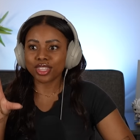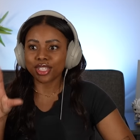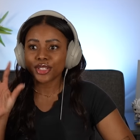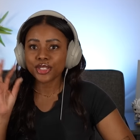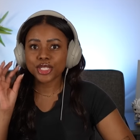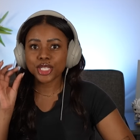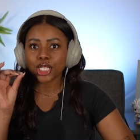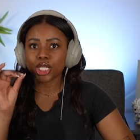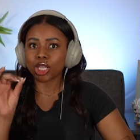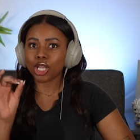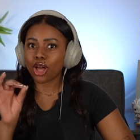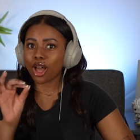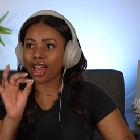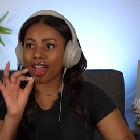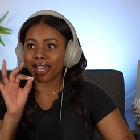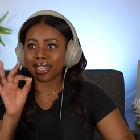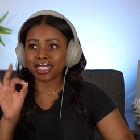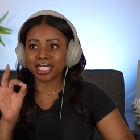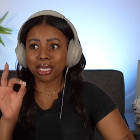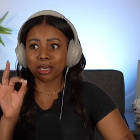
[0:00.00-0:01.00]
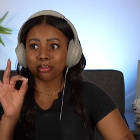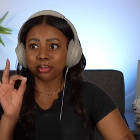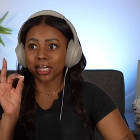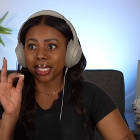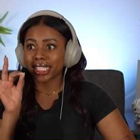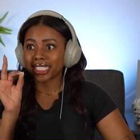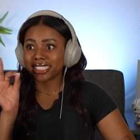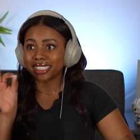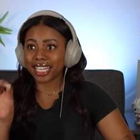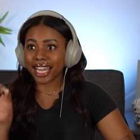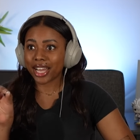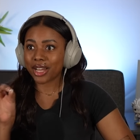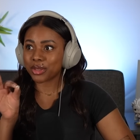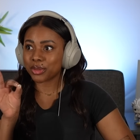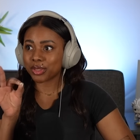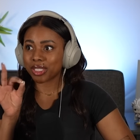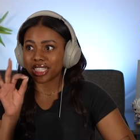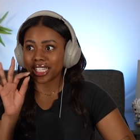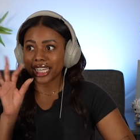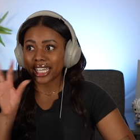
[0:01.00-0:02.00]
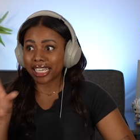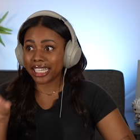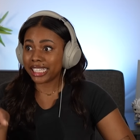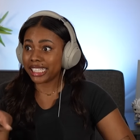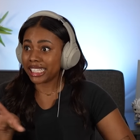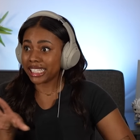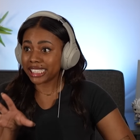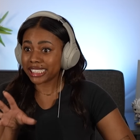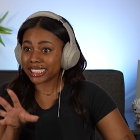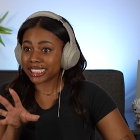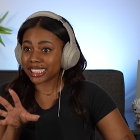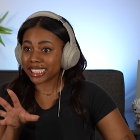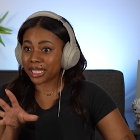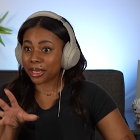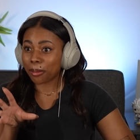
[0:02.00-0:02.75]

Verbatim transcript: There's a lot I need to break down in it,